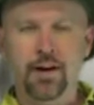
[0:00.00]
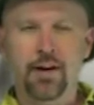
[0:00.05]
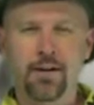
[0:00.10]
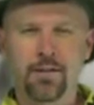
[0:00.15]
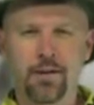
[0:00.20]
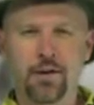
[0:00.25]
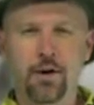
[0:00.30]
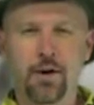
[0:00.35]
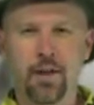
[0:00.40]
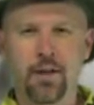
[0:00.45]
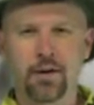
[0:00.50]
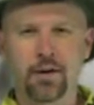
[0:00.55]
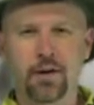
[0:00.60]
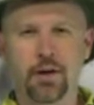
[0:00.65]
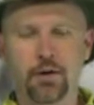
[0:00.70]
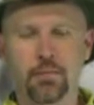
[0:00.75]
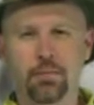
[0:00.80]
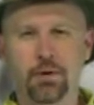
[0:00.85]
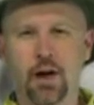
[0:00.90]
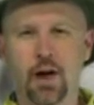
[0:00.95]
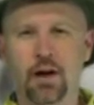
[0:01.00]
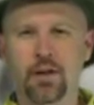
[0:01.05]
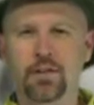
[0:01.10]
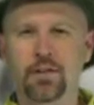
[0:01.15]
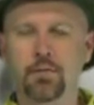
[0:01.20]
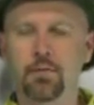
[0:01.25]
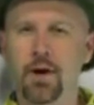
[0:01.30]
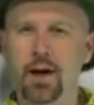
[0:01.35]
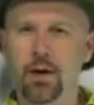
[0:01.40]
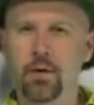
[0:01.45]
here are a few other good
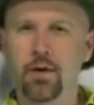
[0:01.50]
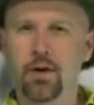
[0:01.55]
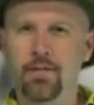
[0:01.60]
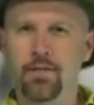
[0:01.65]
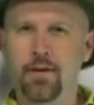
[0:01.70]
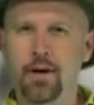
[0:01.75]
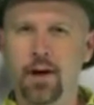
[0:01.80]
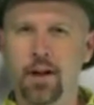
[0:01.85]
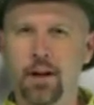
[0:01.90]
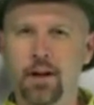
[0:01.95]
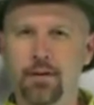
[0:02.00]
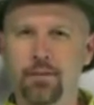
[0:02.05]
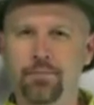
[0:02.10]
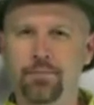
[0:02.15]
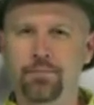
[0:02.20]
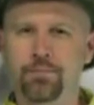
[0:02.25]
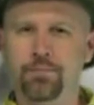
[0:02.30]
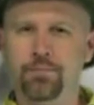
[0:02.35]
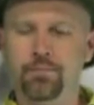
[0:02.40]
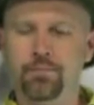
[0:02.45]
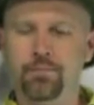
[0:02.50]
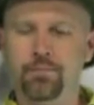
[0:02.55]
blogs you might want to follow.